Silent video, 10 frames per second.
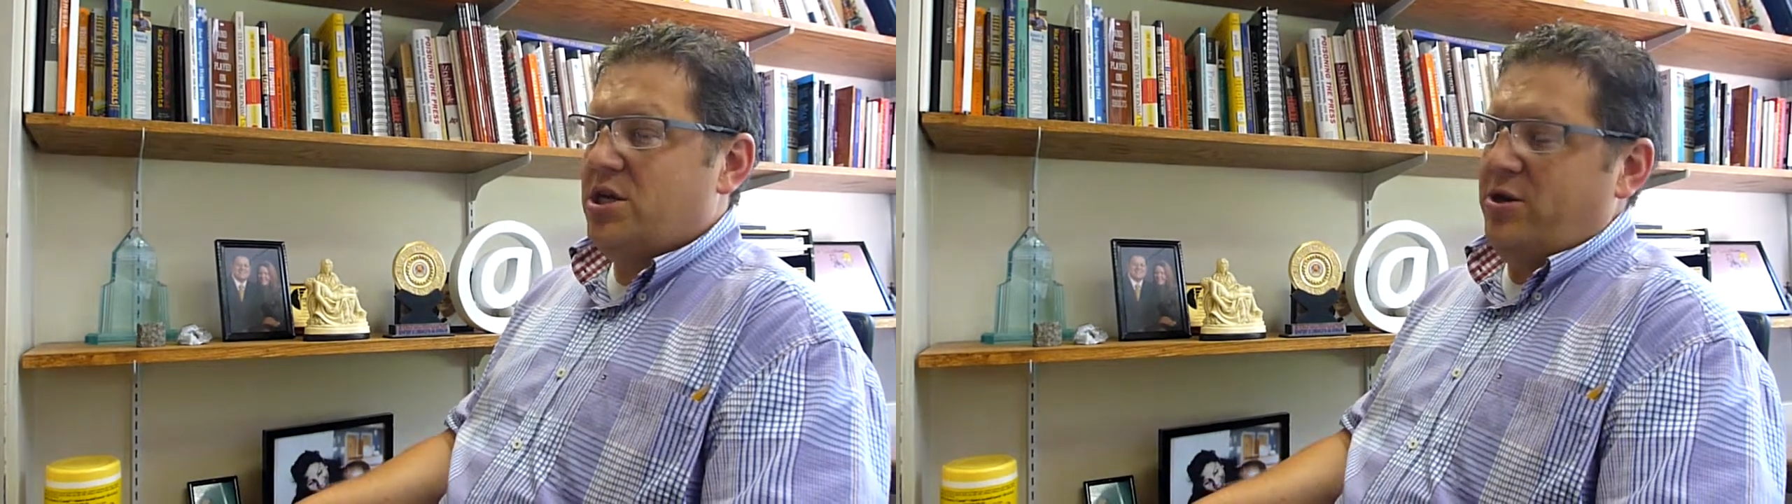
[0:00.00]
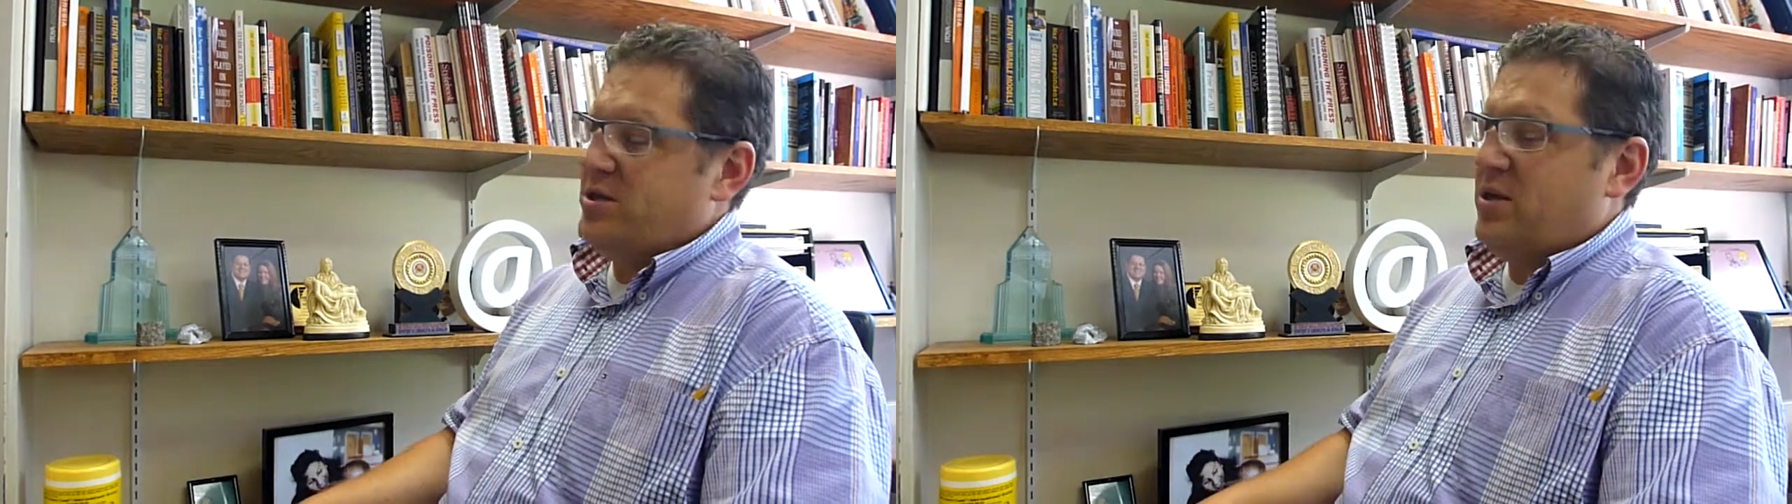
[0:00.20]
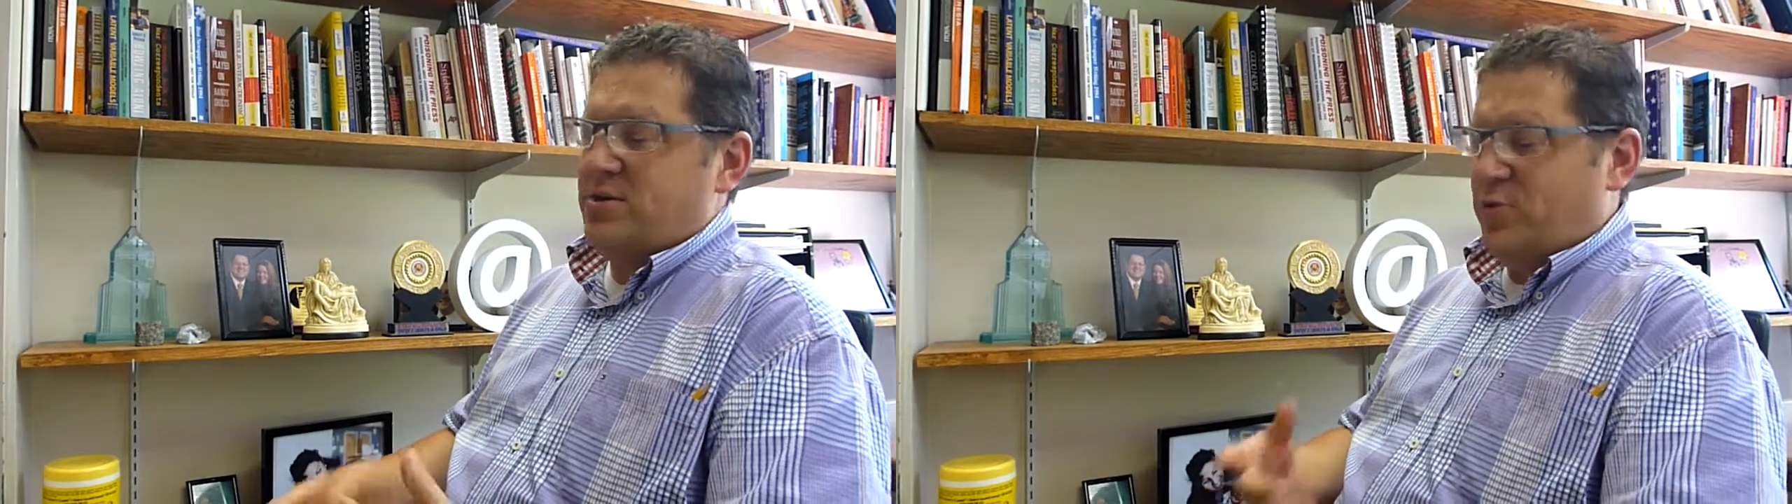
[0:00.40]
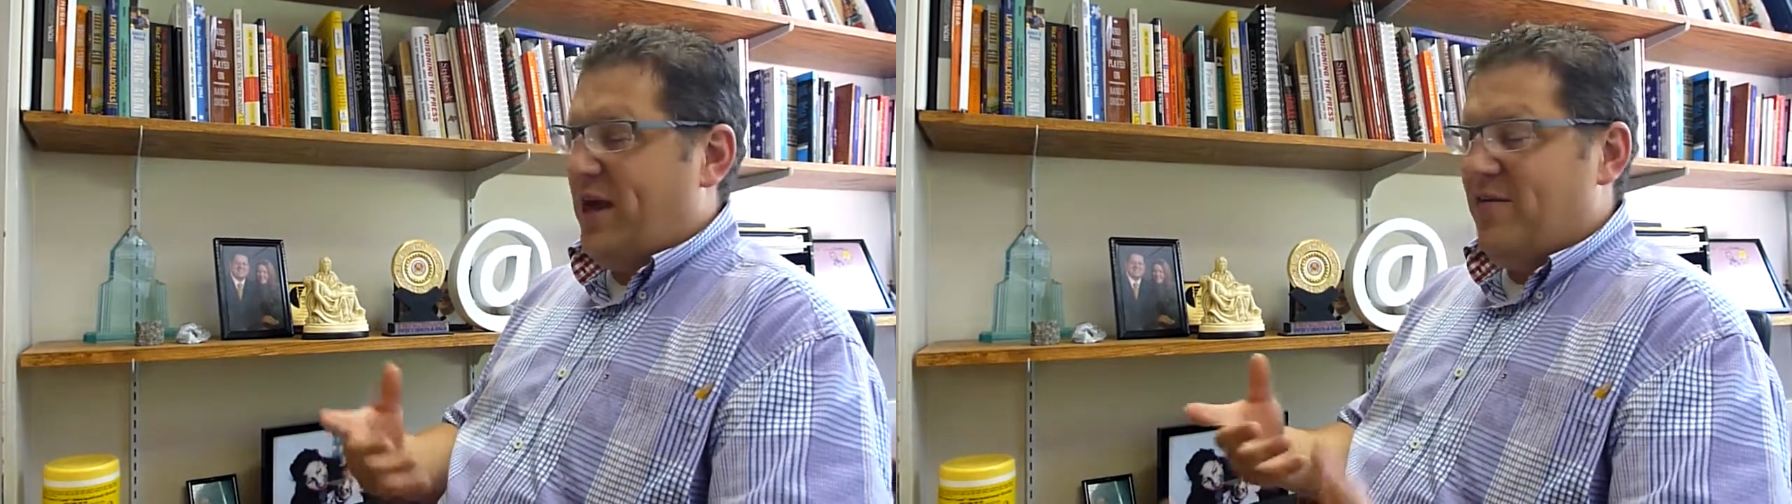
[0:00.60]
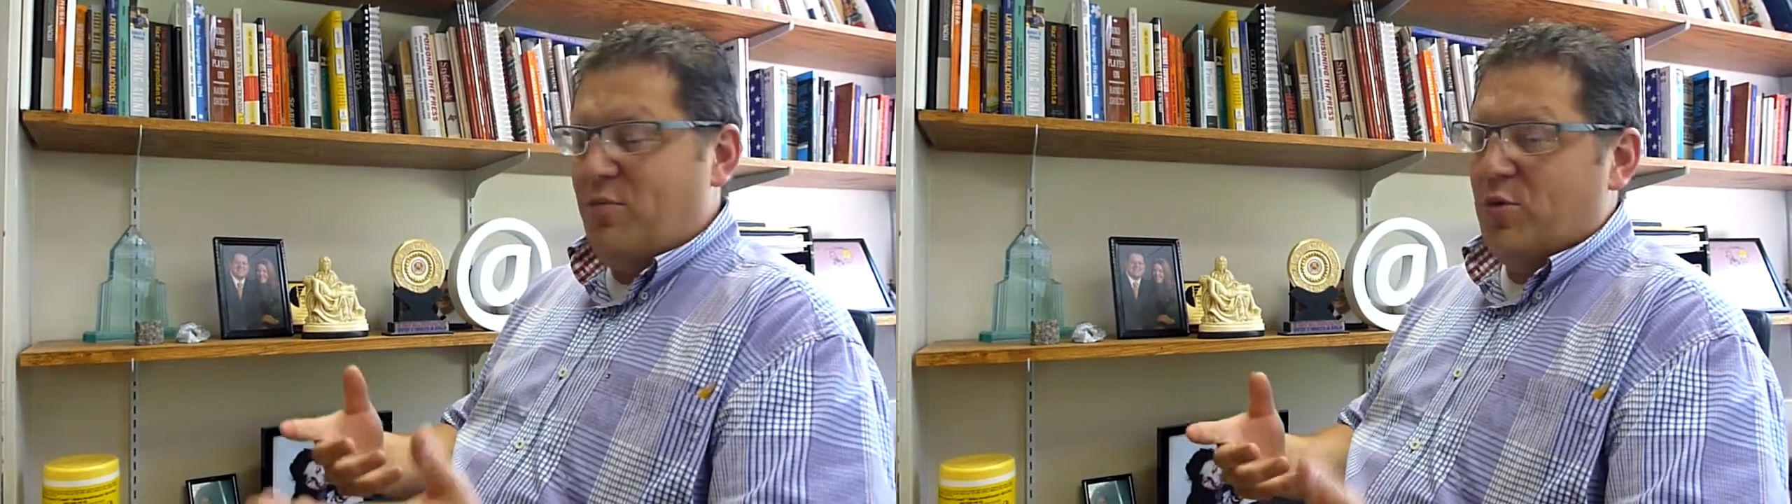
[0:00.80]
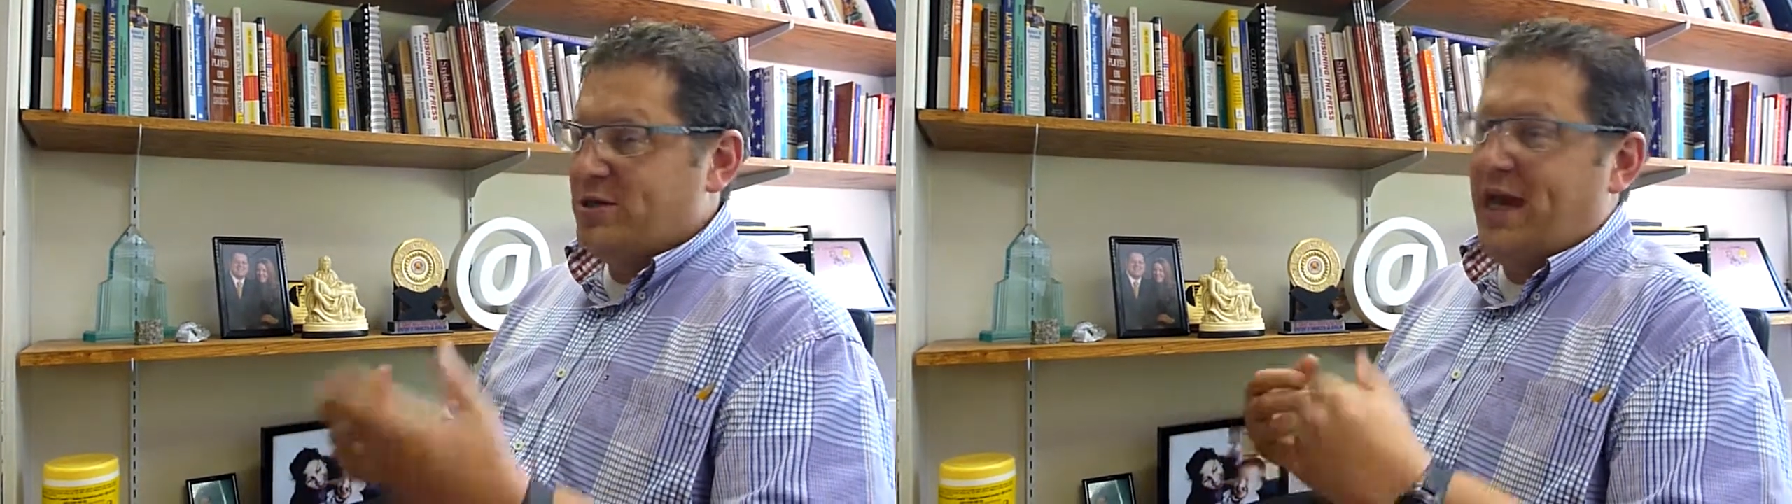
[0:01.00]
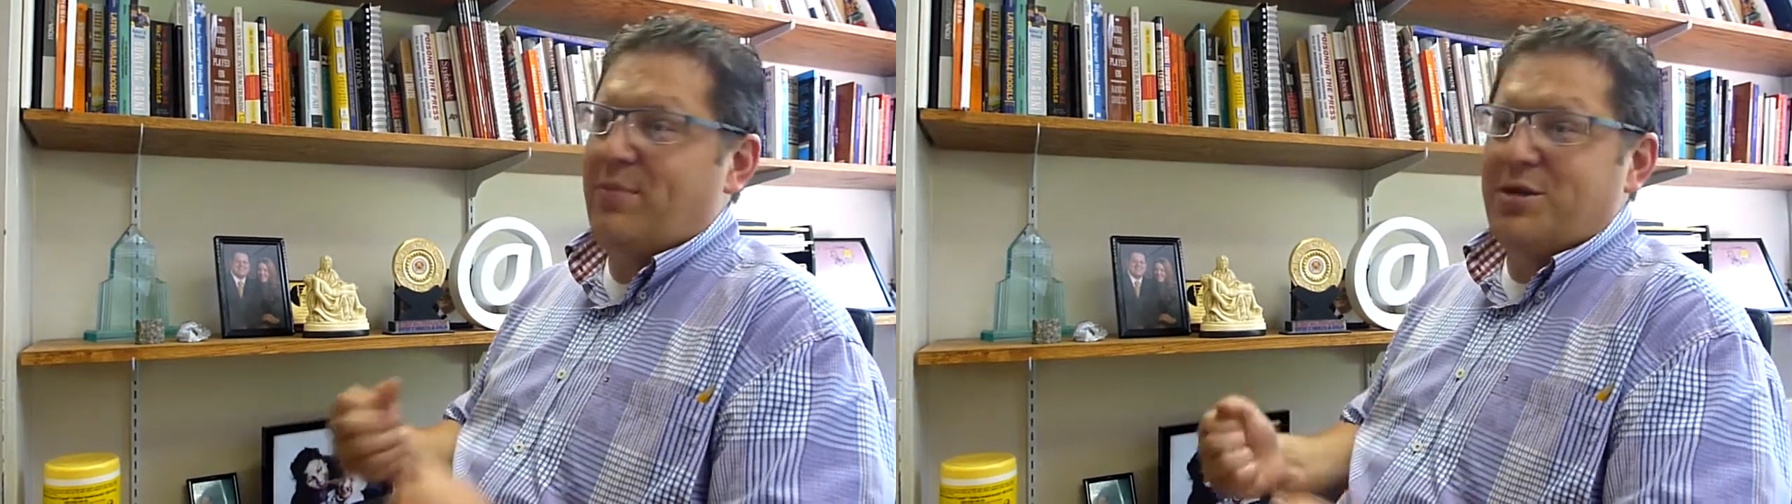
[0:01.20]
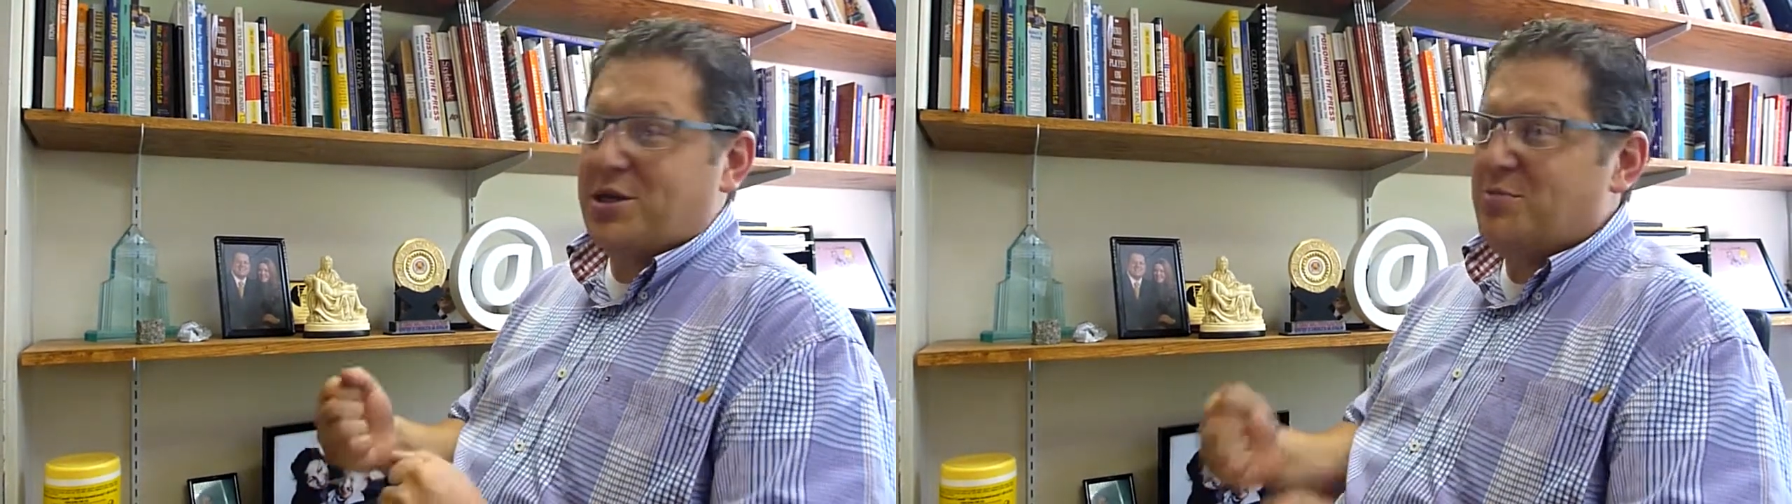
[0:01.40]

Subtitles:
as we have more tablet